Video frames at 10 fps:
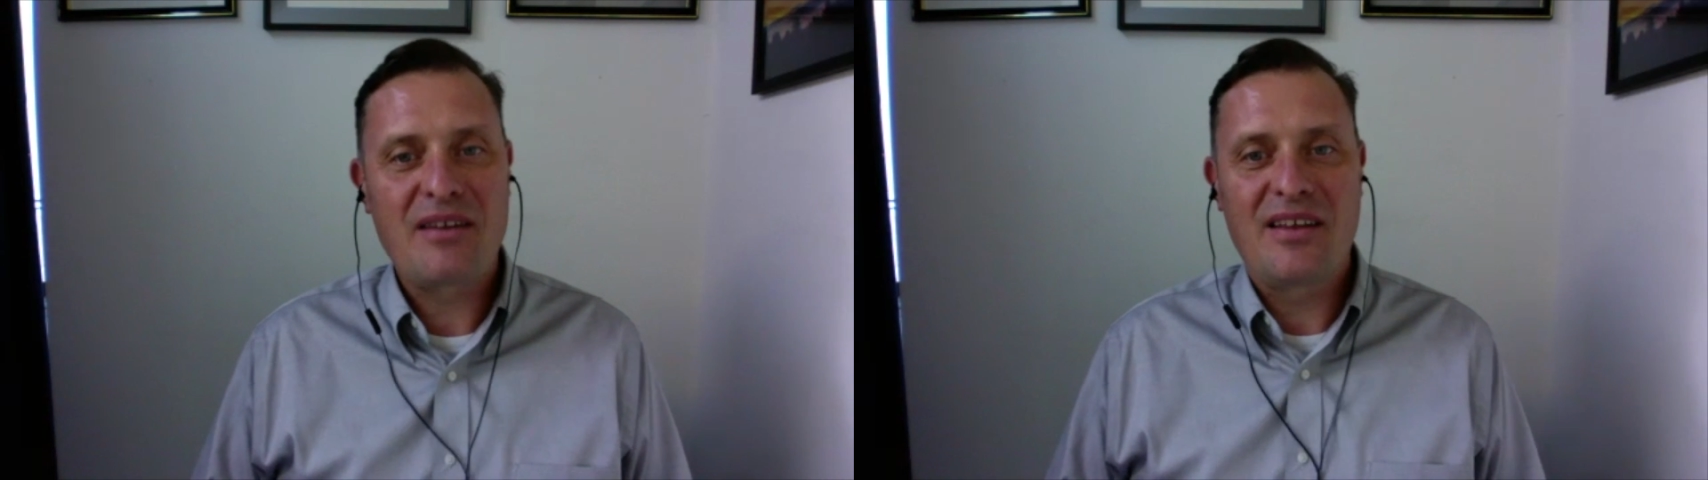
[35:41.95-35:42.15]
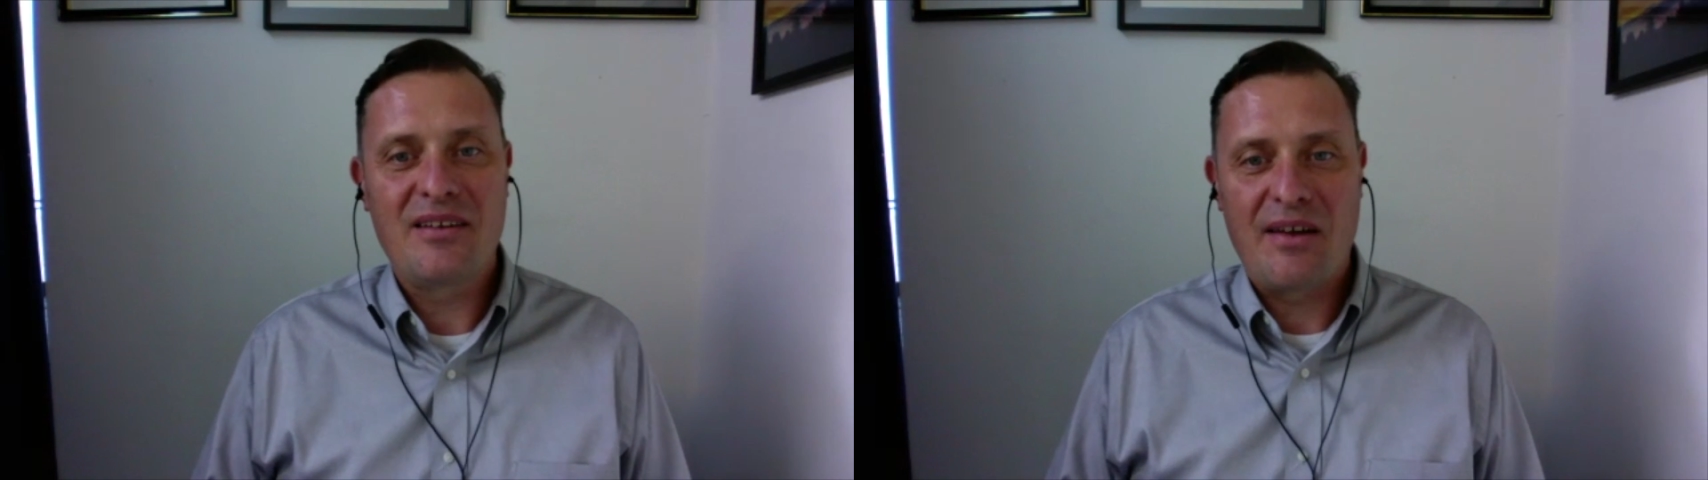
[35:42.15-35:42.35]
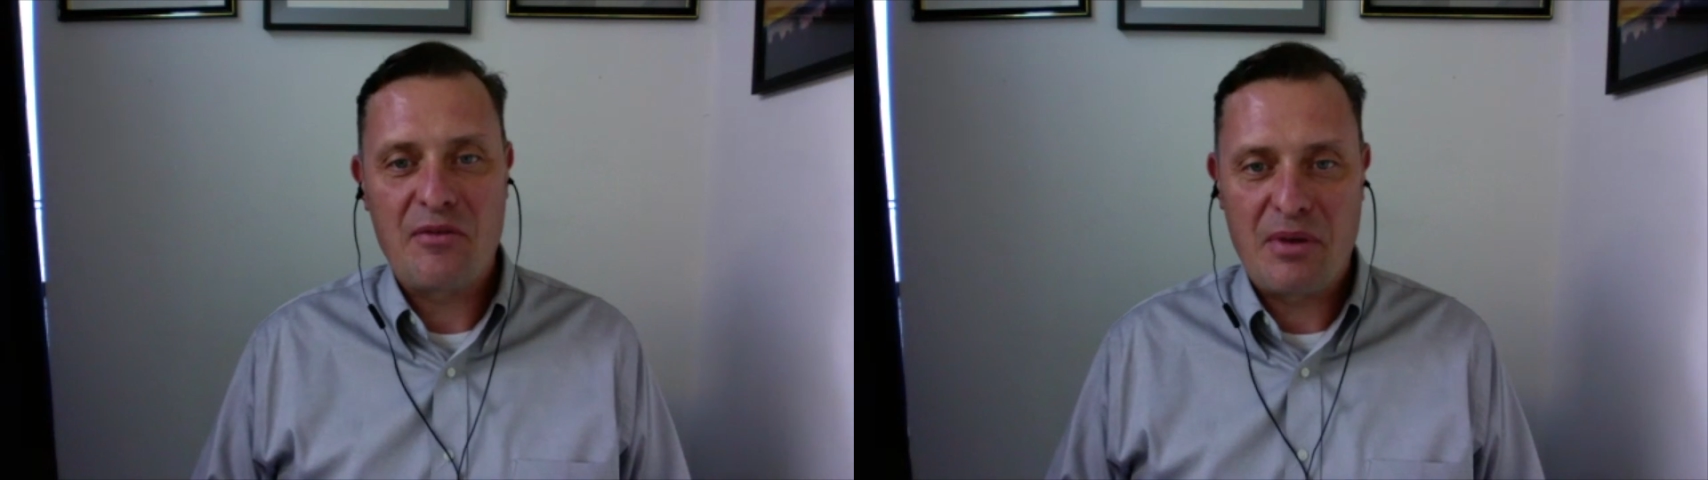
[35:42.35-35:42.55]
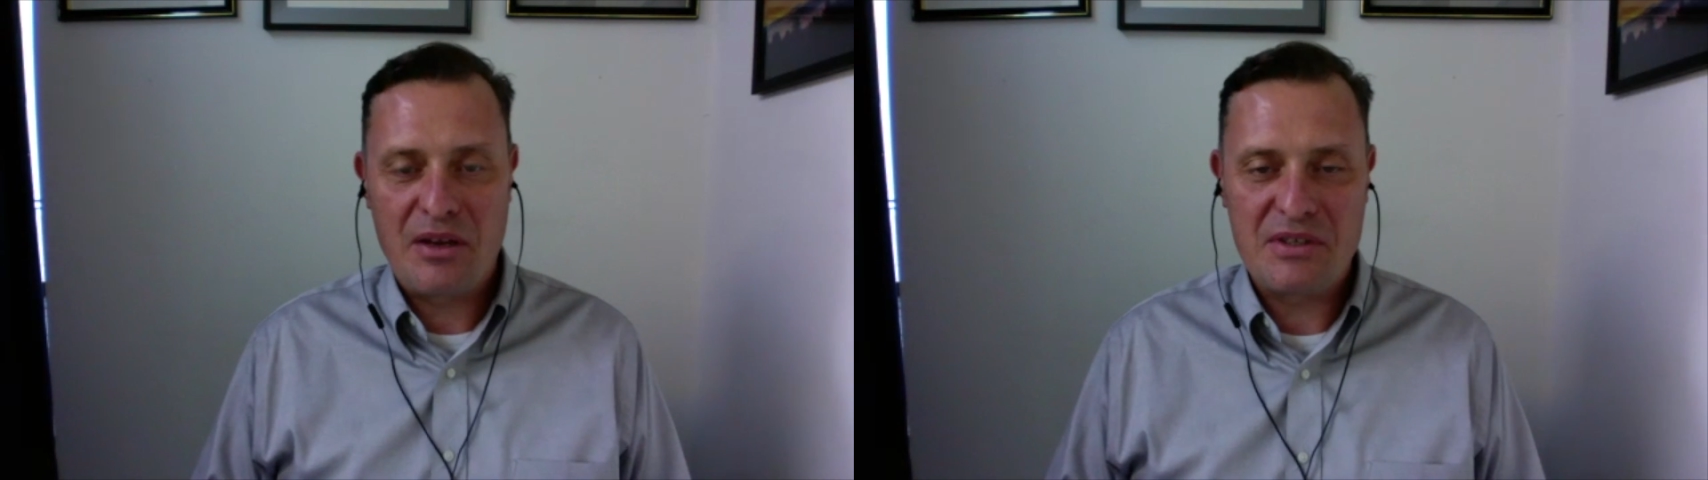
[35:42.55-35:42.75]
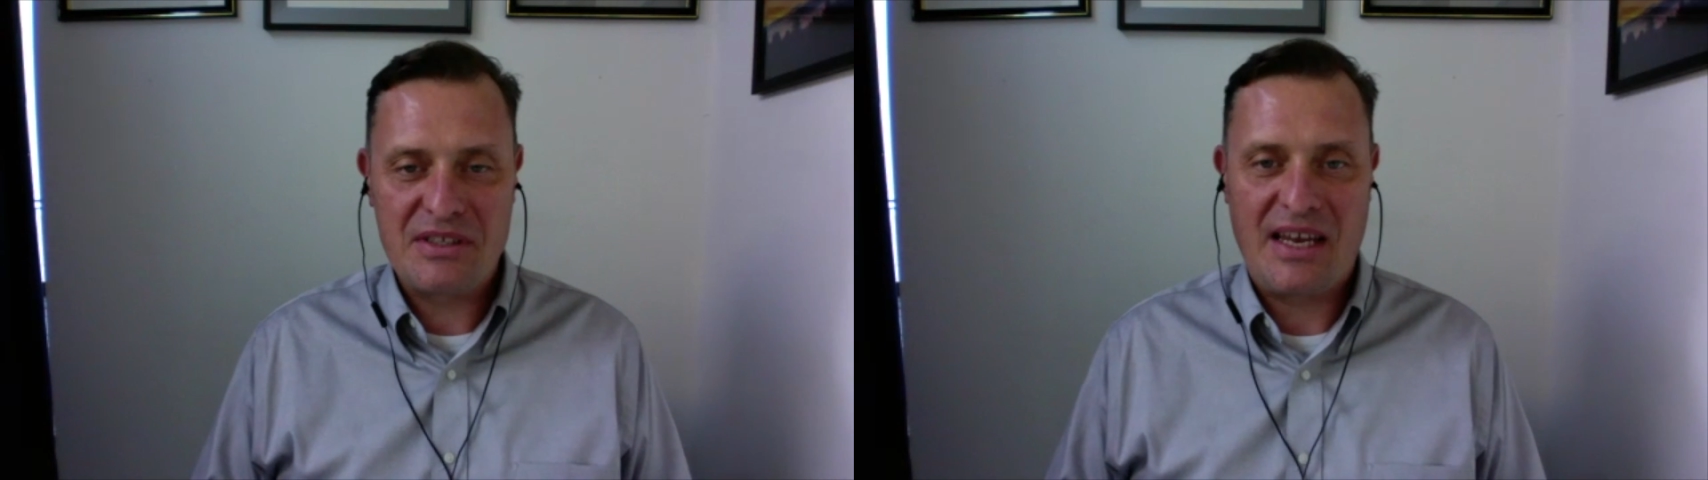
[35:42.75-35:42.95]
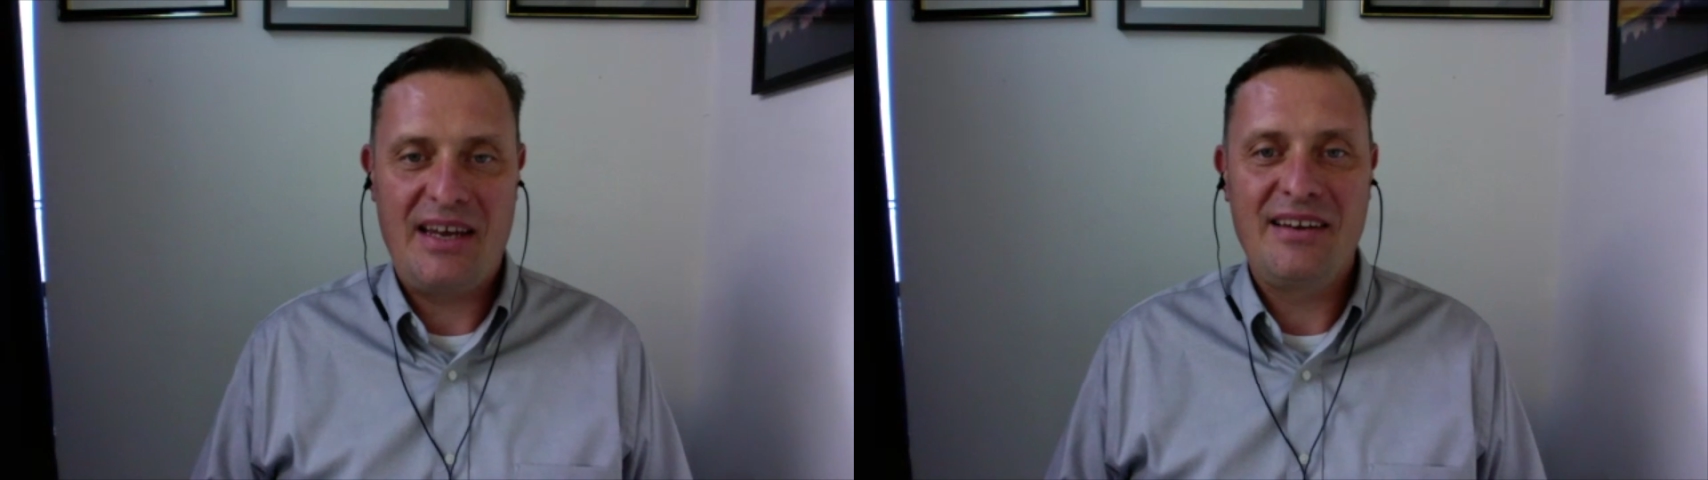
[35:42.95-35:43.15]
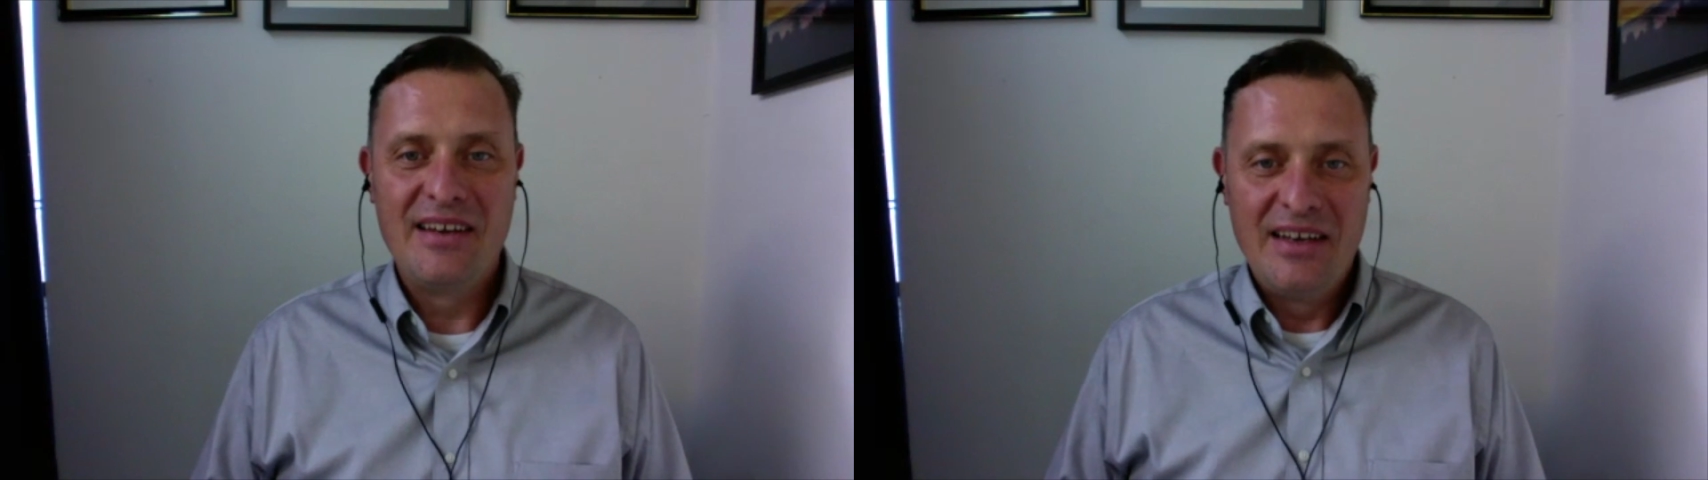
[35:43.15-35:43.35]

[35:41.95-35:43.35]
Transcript: that everybody was saying.